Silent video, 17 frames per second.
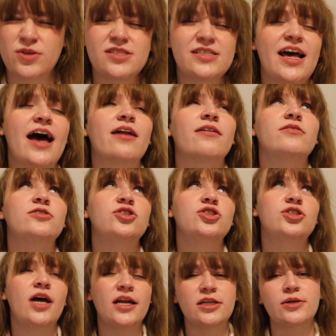Was that
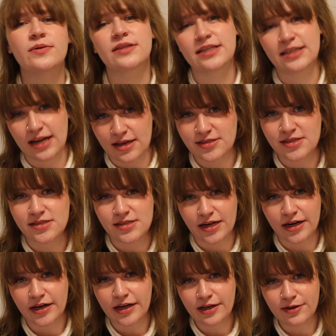genuinely
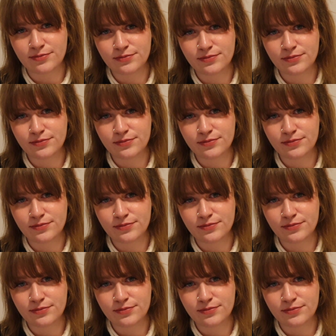necessary?